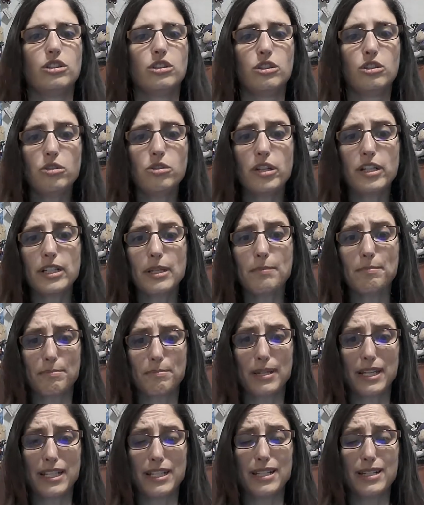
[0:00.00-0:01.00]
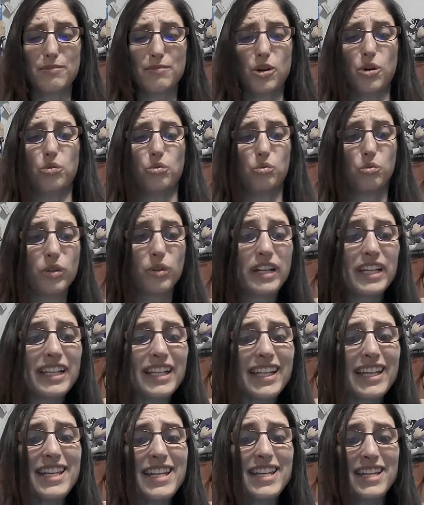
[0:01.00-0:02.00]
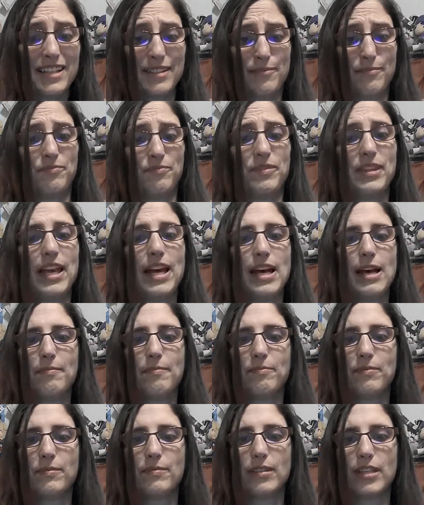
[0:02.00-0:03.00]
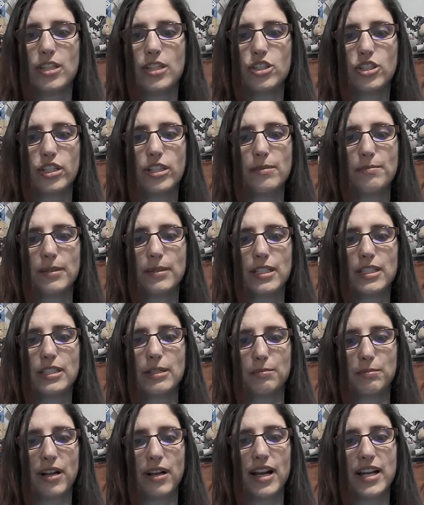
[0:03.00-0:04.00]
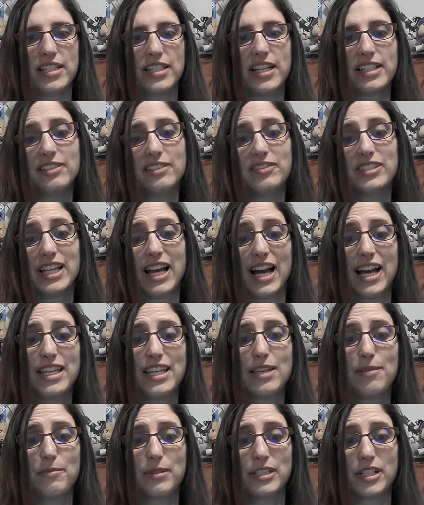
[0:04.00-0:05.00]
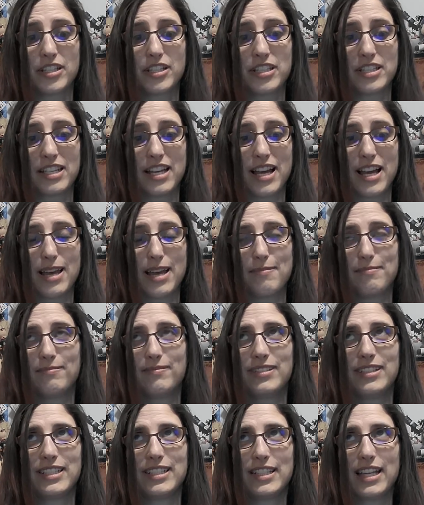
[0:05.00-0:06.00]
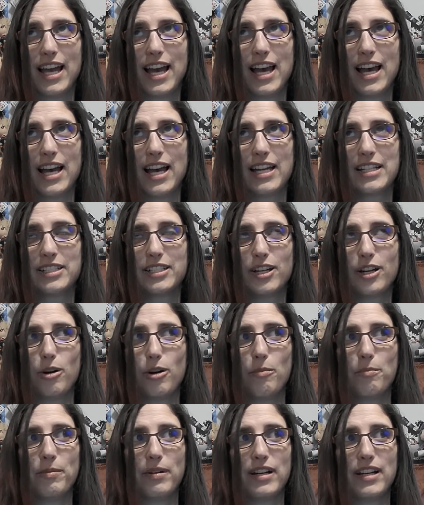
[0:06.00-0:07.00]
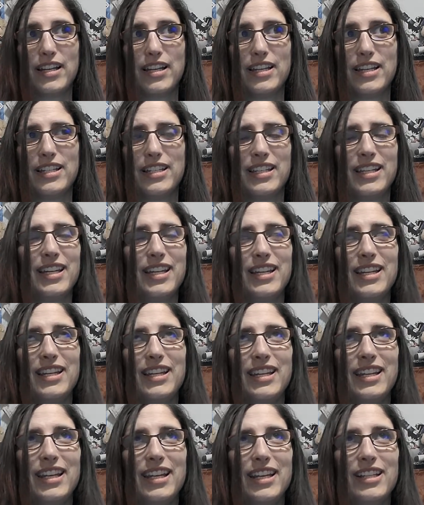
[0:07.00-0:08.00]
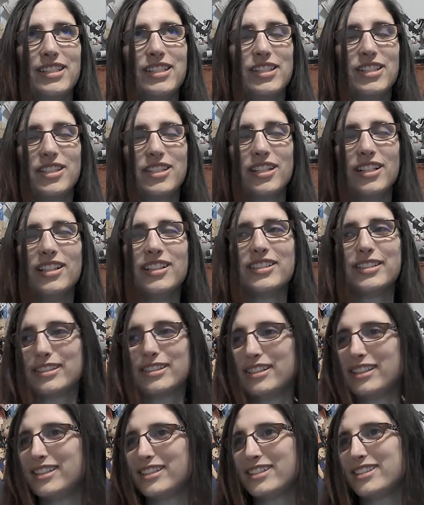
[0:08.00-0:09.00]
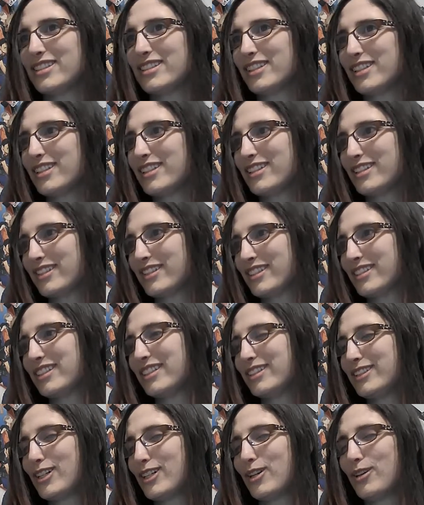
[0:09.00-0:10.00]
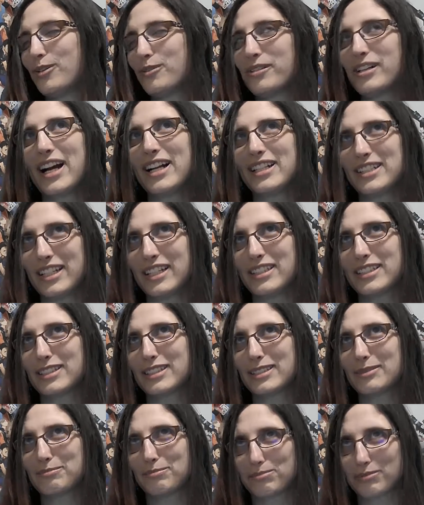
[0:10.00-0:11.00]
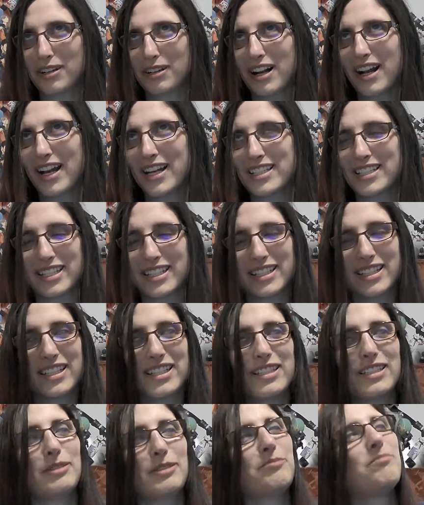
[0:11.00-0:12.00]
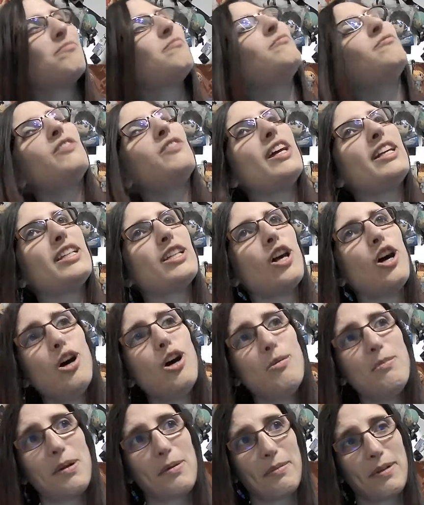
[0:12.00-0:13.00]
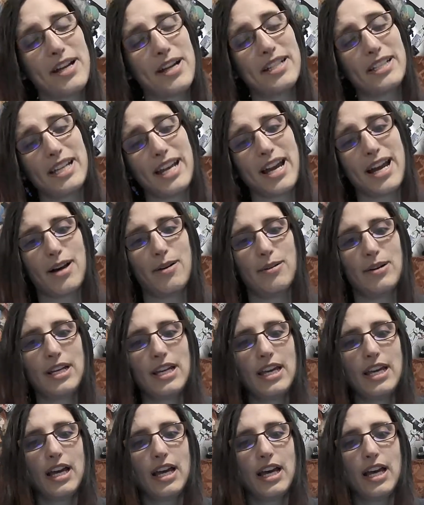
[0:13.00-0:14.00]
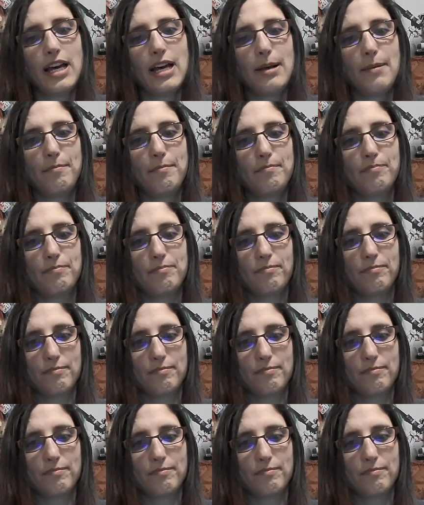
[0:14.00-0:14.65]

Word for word: You couldn't beat him, really? Um, it shouldn't be a surprise. Not even I can win all the time. Yeah, I know, but it's still it's still you know kind of a surprise that he's fighting Oma right now. Um,